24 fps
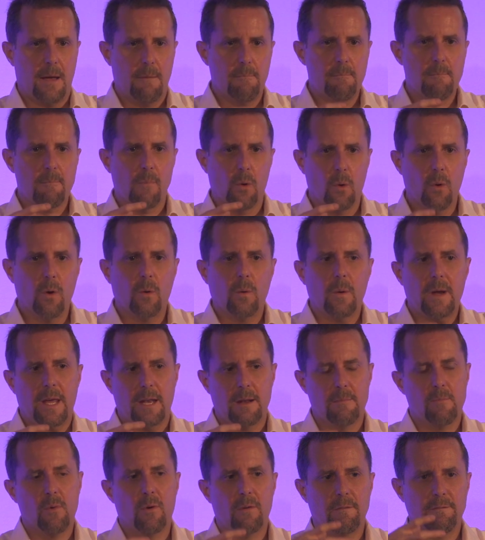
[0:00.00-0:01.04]
in
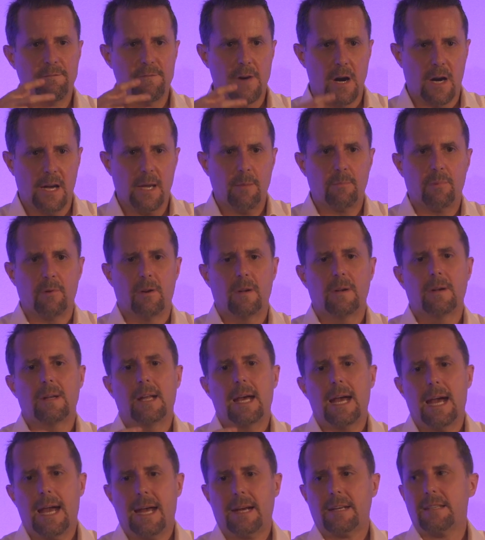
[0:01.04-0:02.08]
a more vibrant,
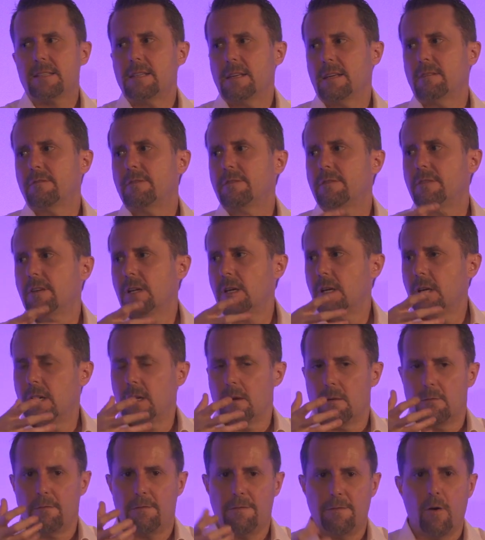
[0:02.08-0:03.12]
active
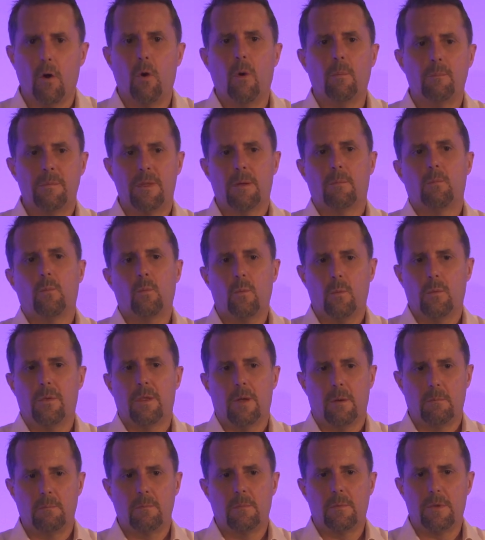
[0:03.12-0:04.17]
form
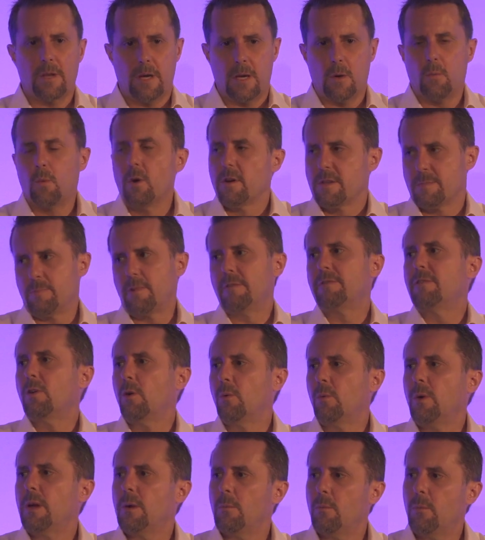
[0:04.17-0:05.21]
than it was
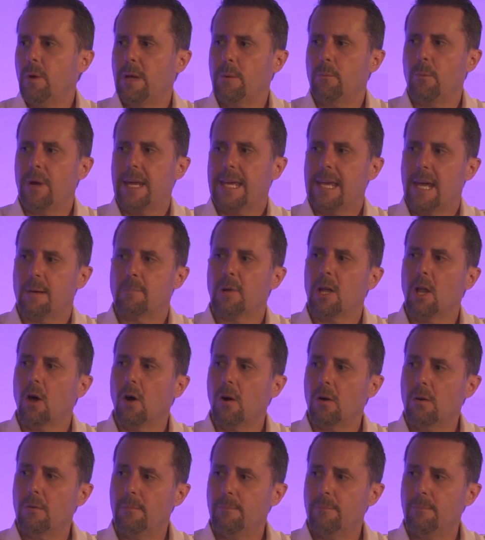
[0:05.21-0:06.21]
before we came along.